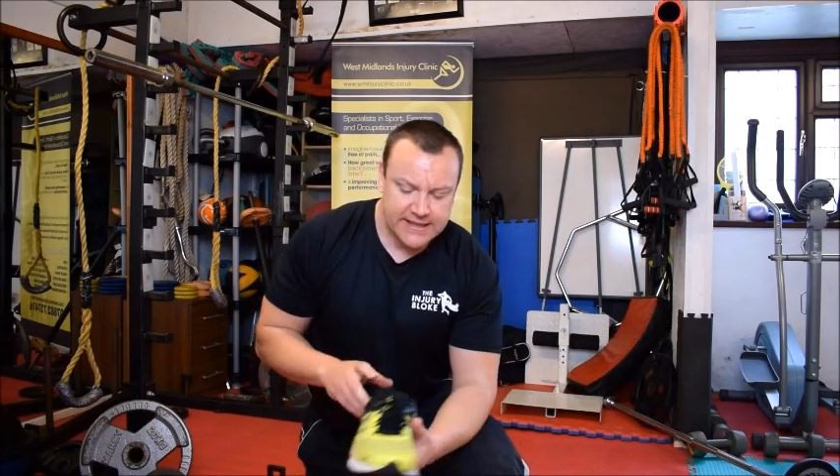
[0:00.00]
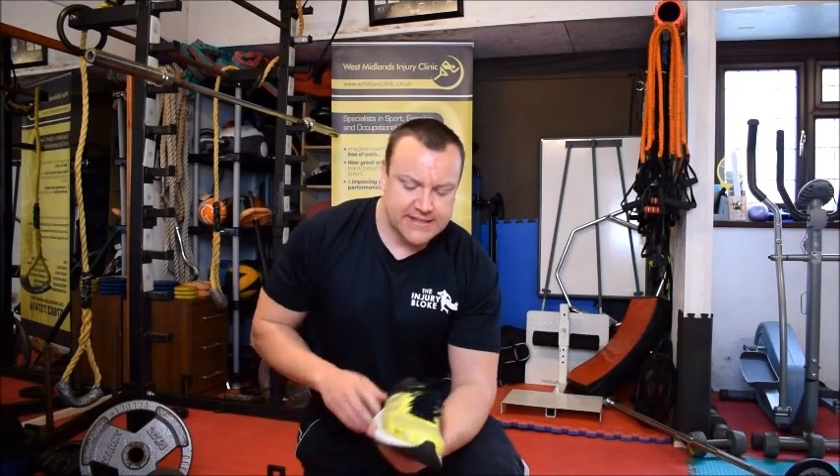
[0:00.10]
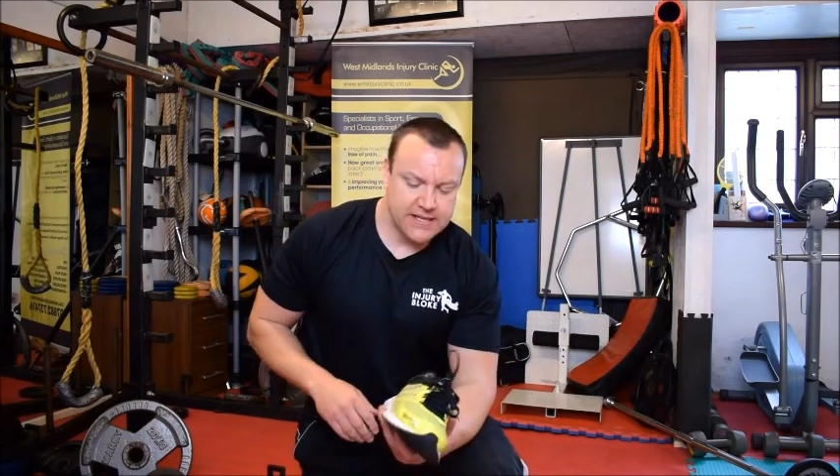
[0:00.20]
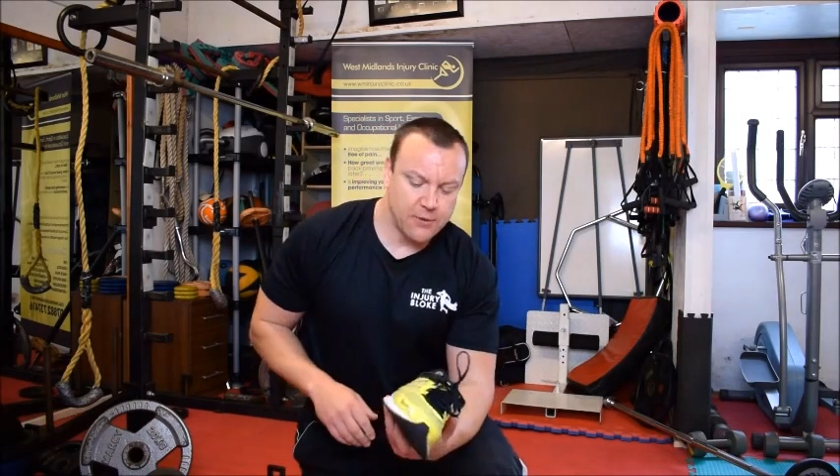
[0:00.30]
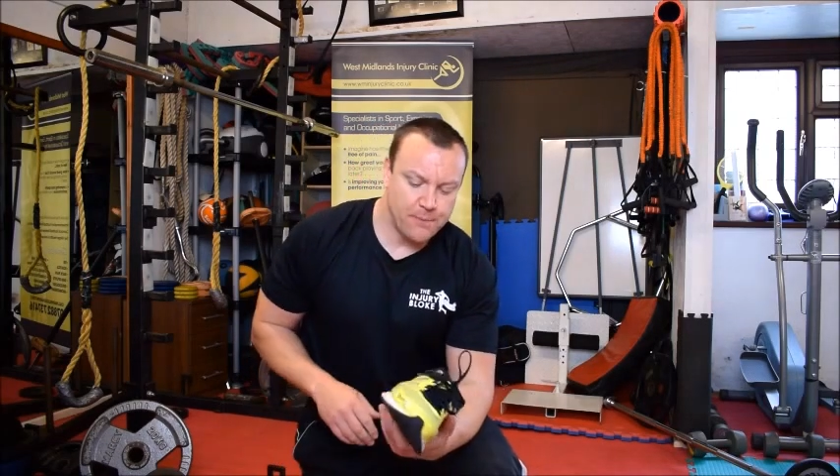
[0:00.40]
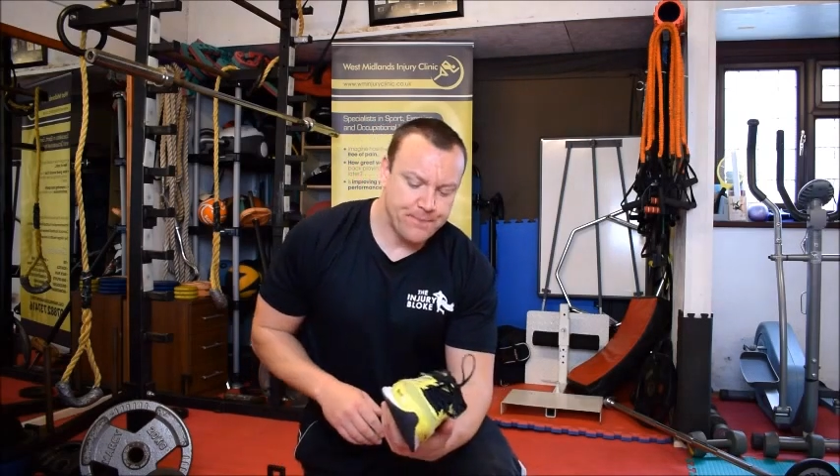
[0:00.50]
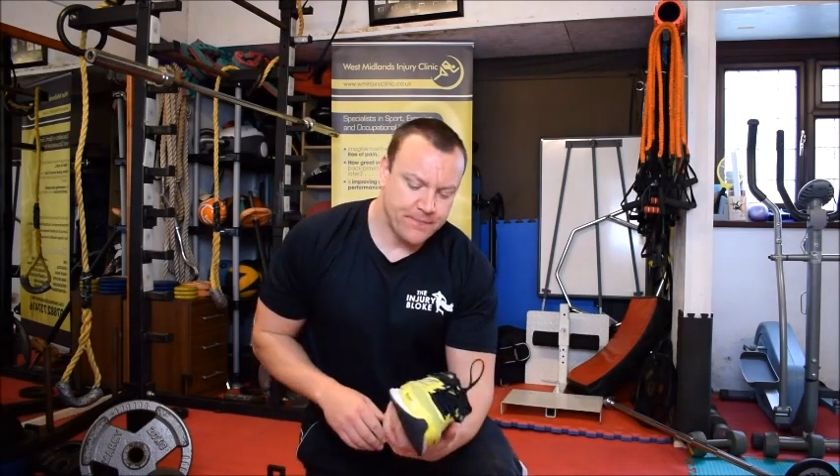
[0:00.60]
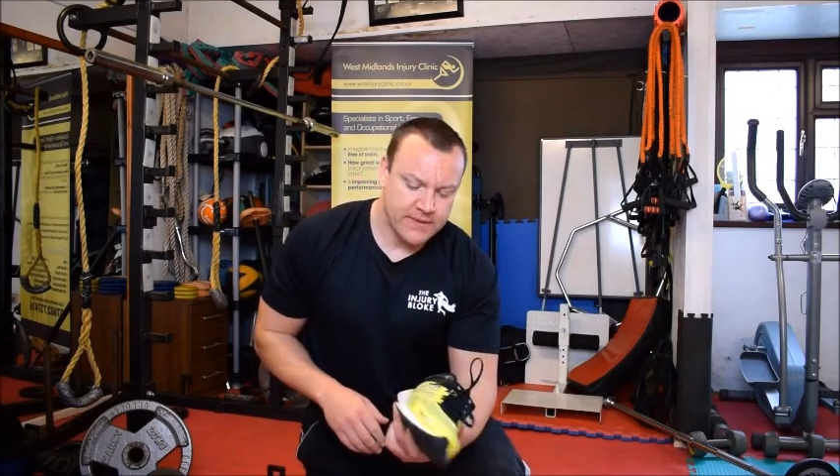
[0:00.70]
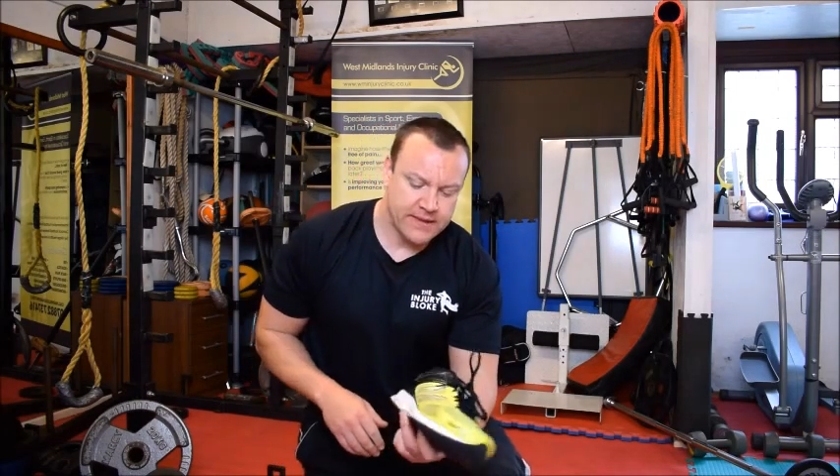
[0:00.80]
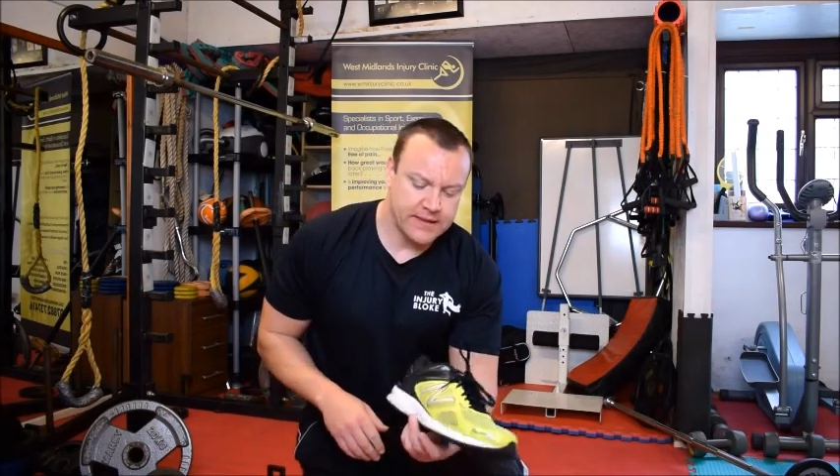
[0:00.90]
So,
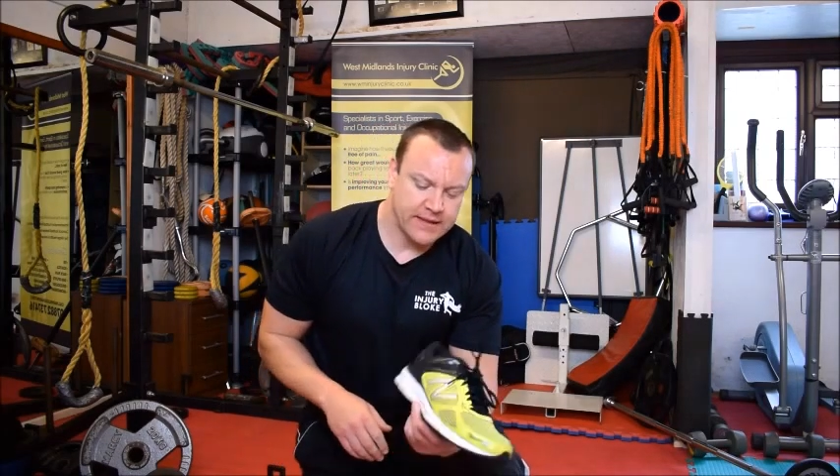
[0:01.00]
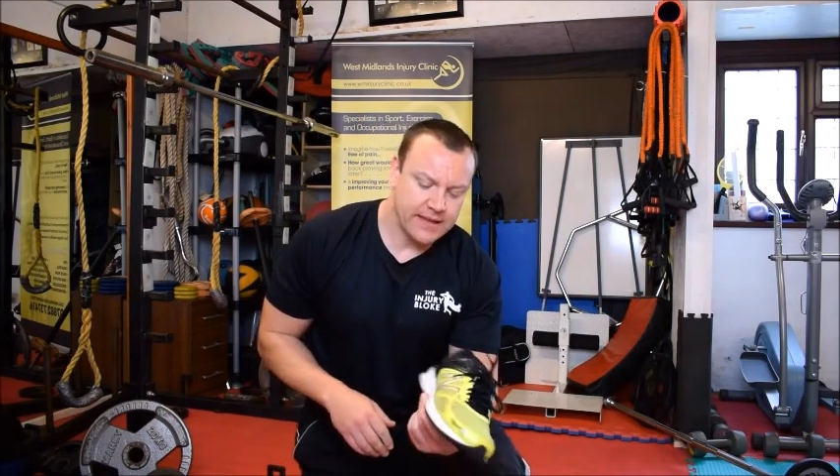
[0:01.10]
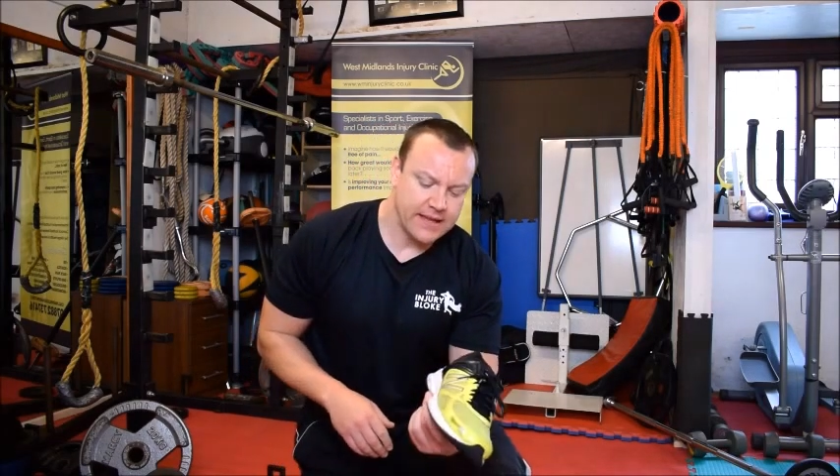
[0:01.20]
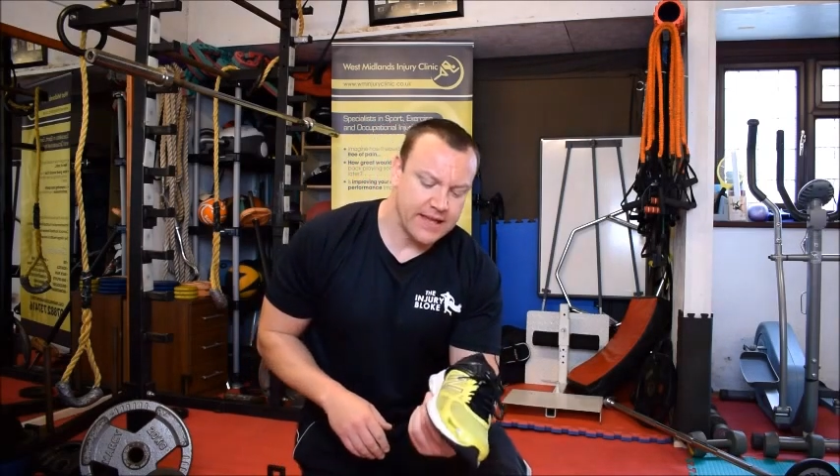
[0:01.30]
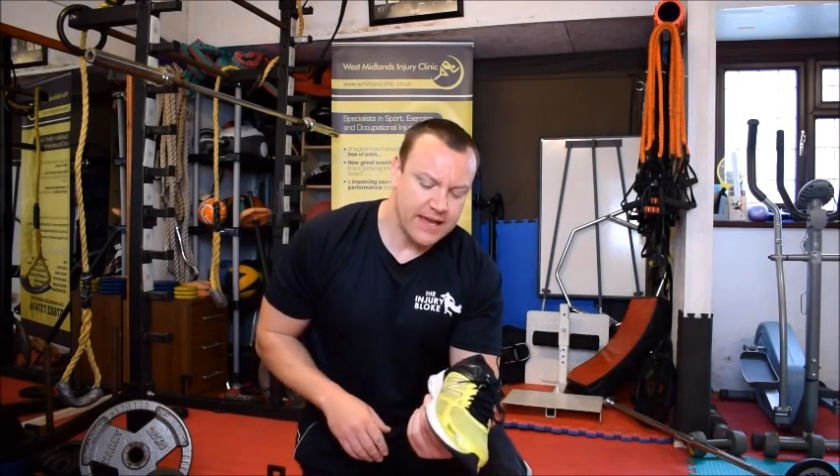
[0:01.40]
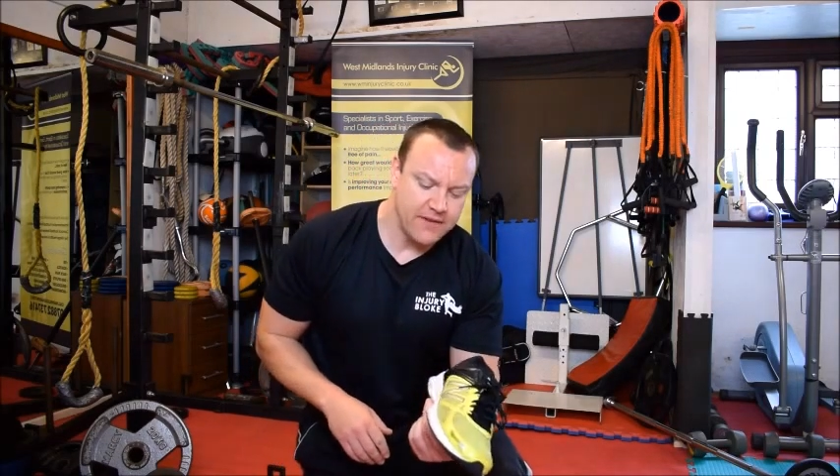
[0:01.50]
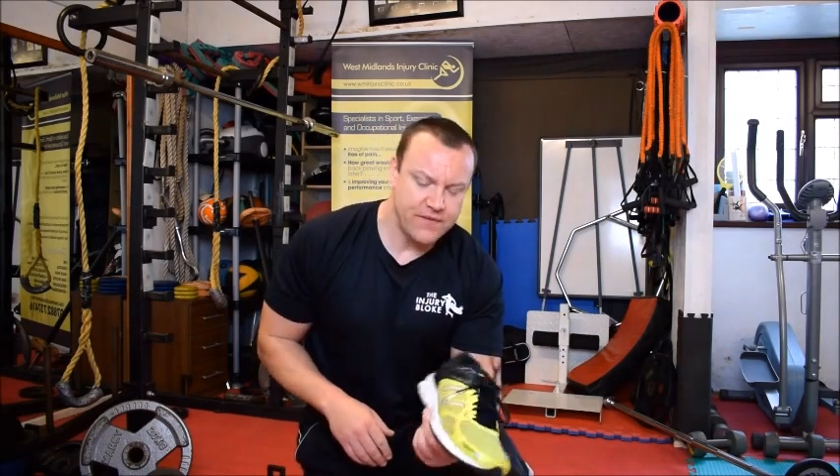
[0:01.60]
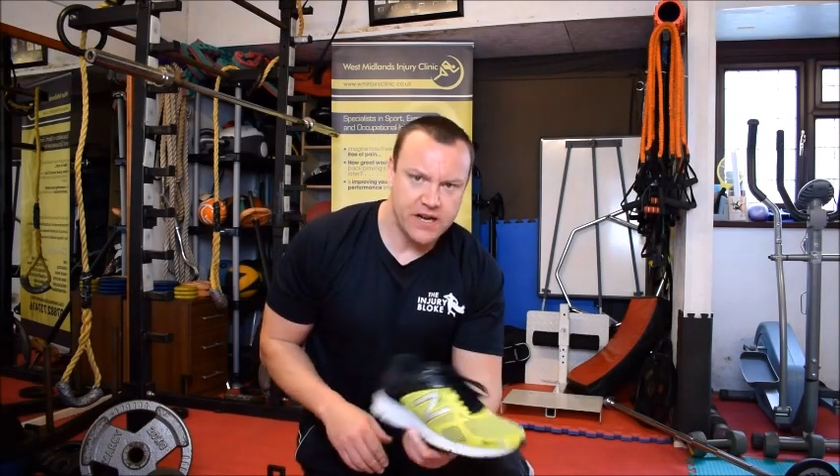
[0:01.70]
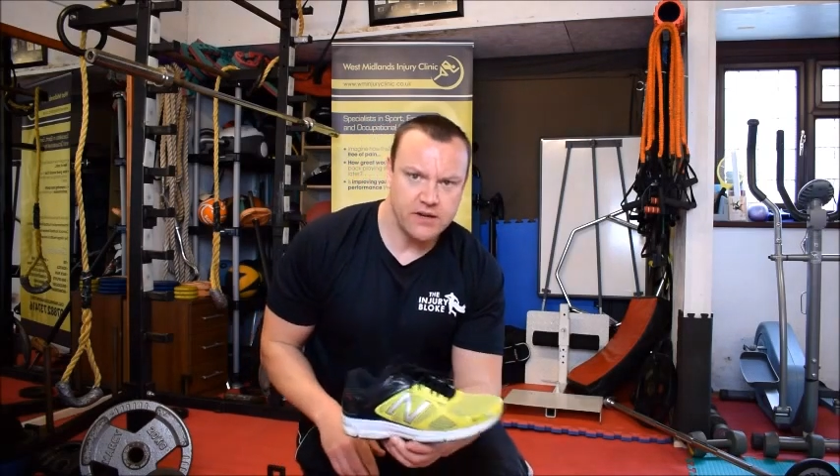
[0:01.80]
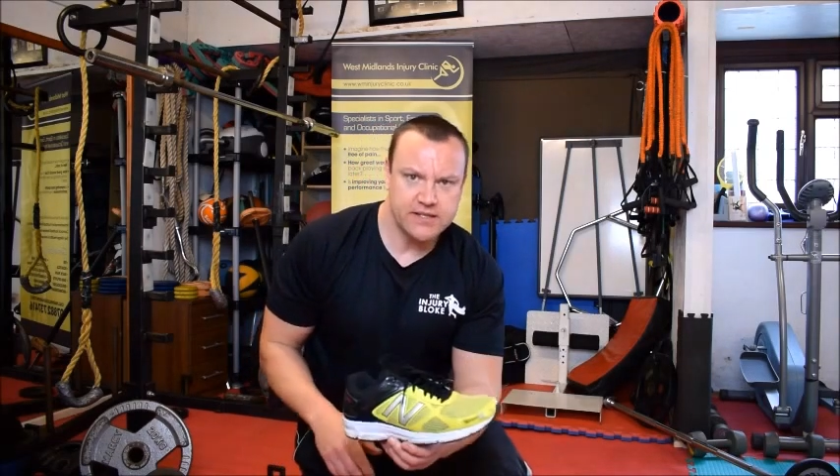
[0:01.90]
if
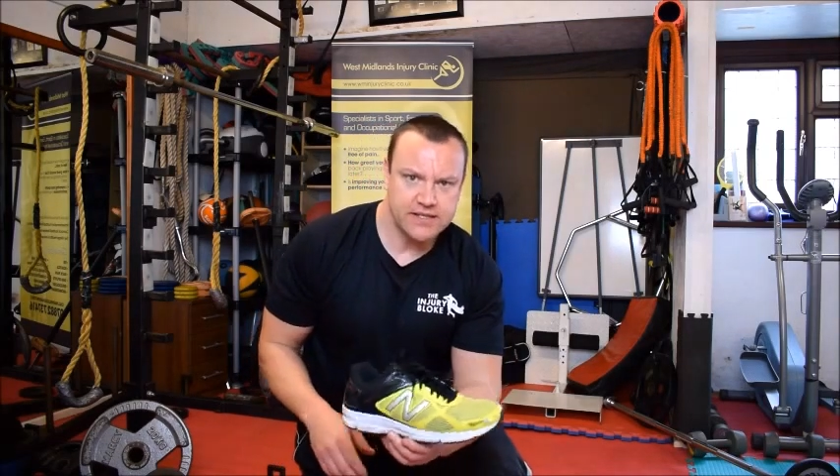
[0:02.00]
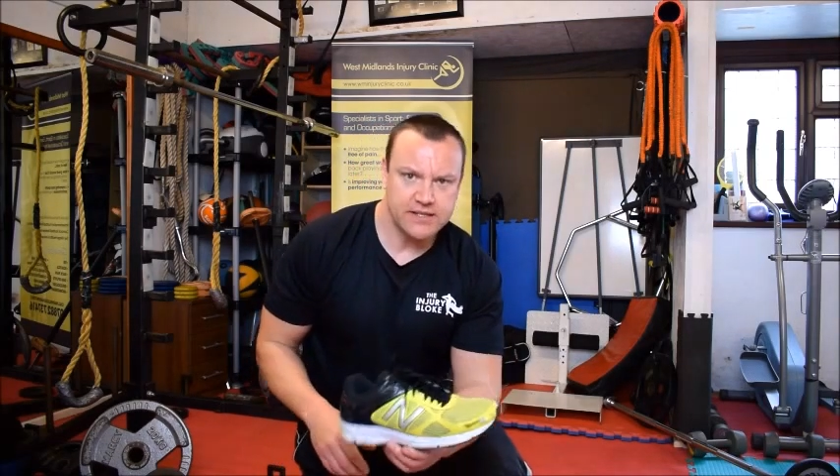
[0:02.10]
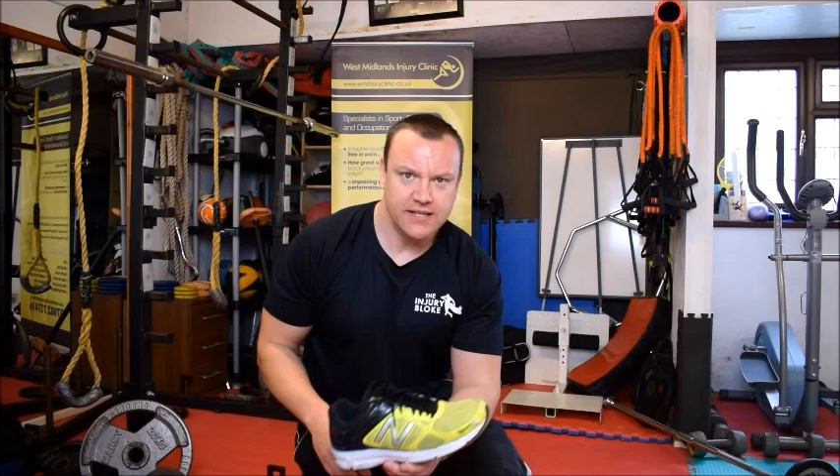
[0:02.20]
you're going to